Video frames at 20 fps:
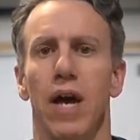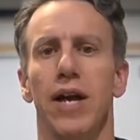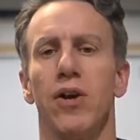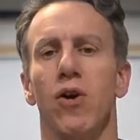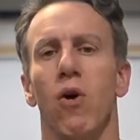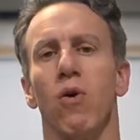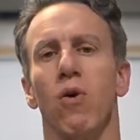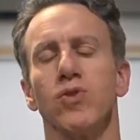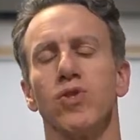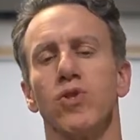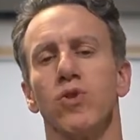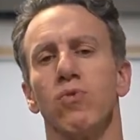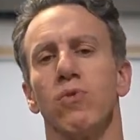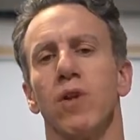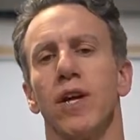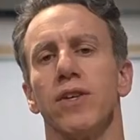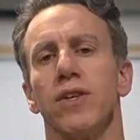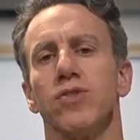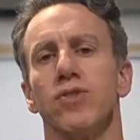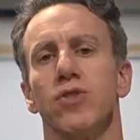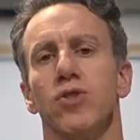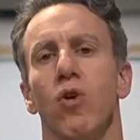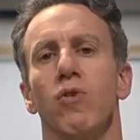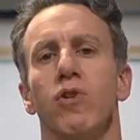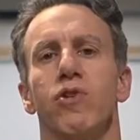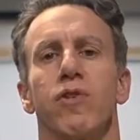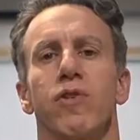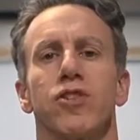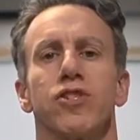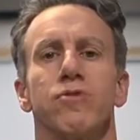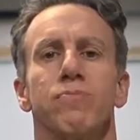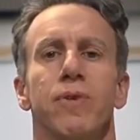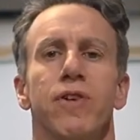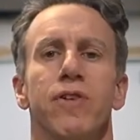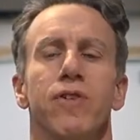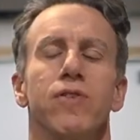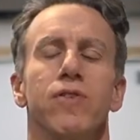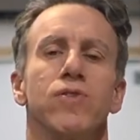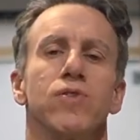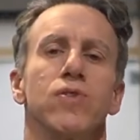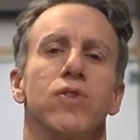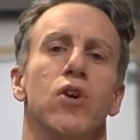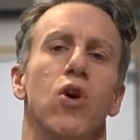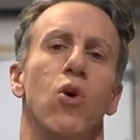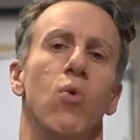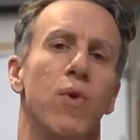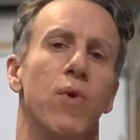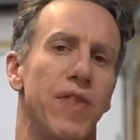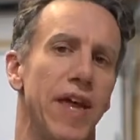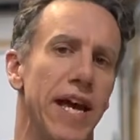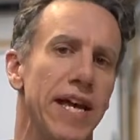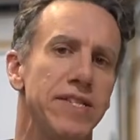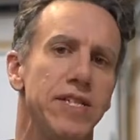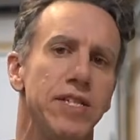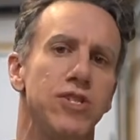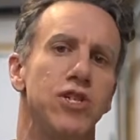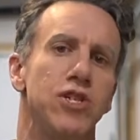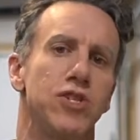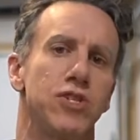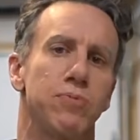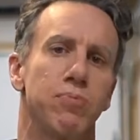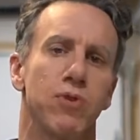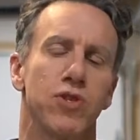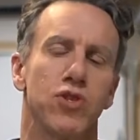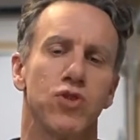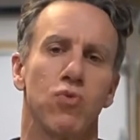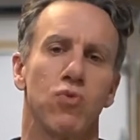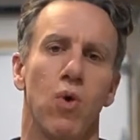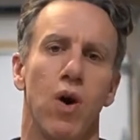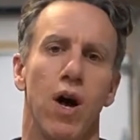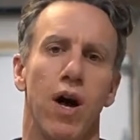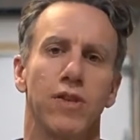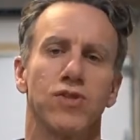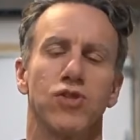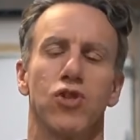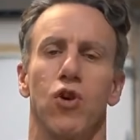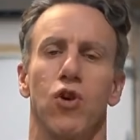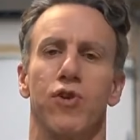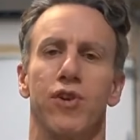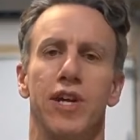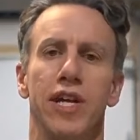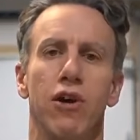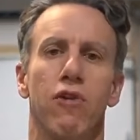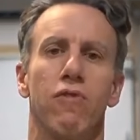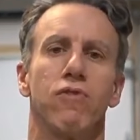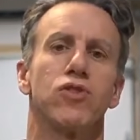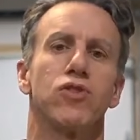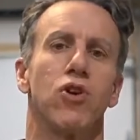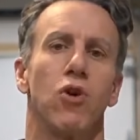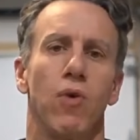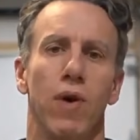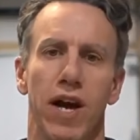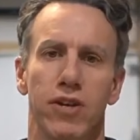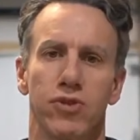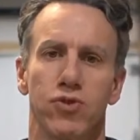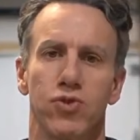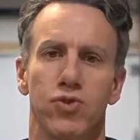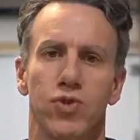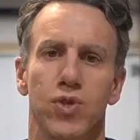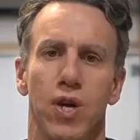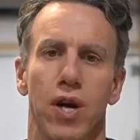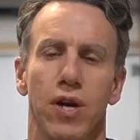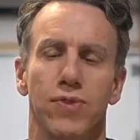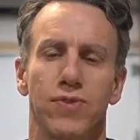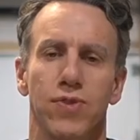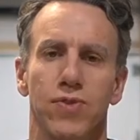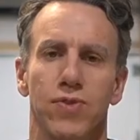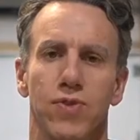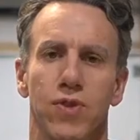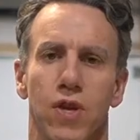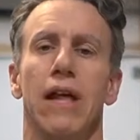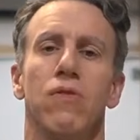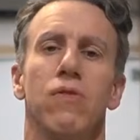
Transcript: And also let us know your experience with ATG split squats or knee over toe exercises.